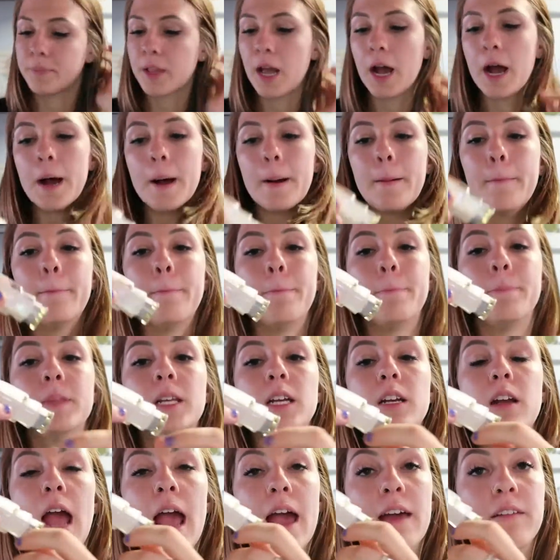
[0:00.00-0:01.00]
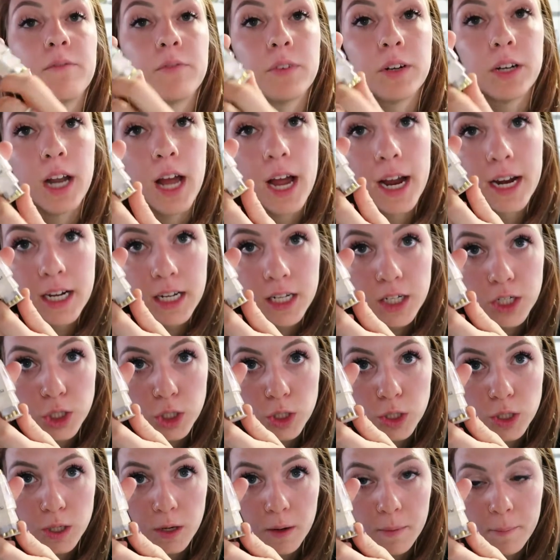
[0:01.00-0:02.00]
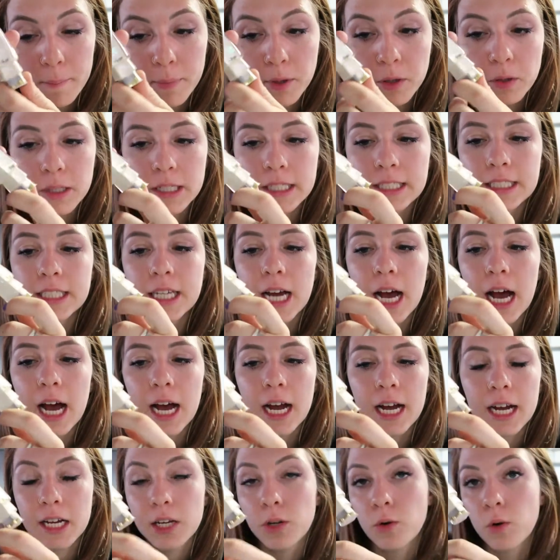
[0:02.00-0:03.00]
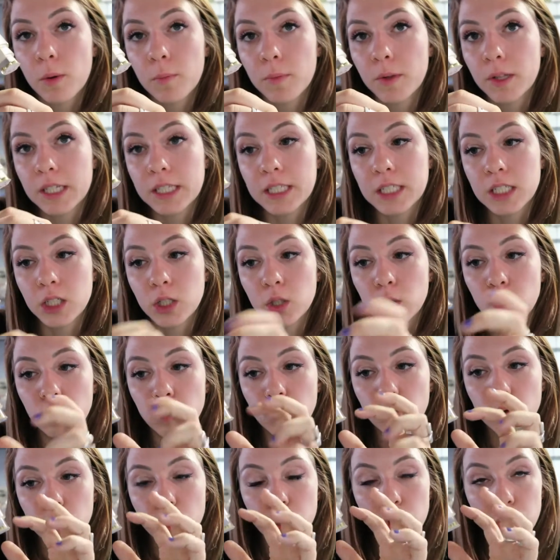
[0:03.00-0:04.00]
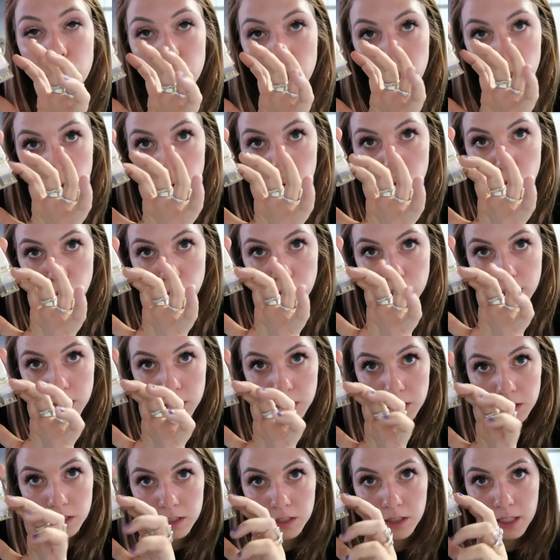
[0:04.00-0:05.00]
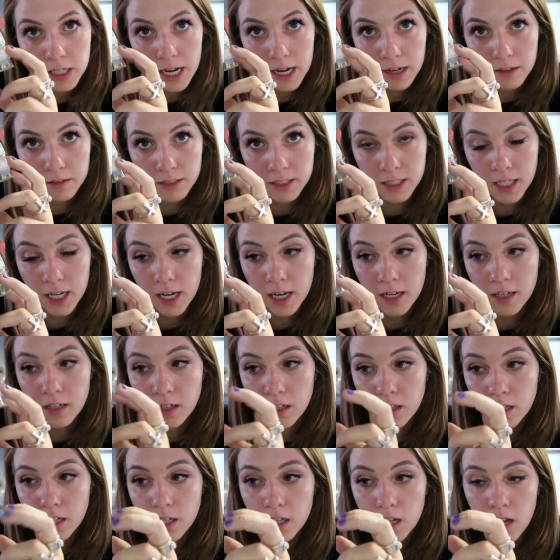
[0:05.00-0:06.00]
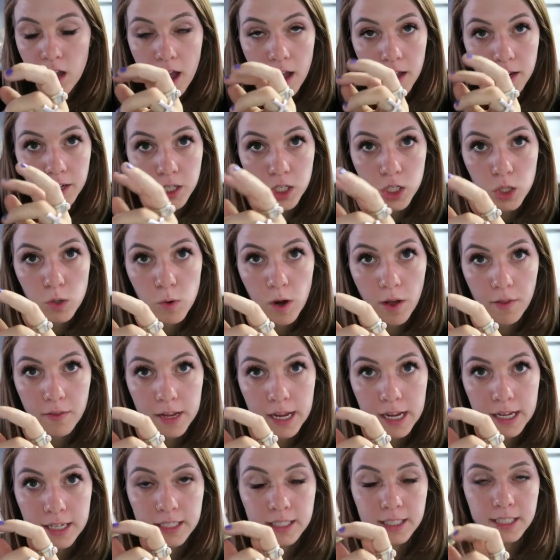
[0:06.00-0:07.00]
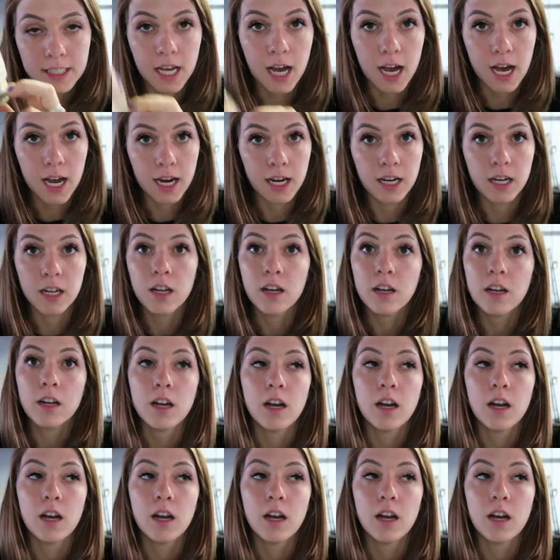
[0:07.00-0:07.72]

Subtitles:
And for 9-inch bullets, I normally do 2 skirts on the outside and 2 on the inside.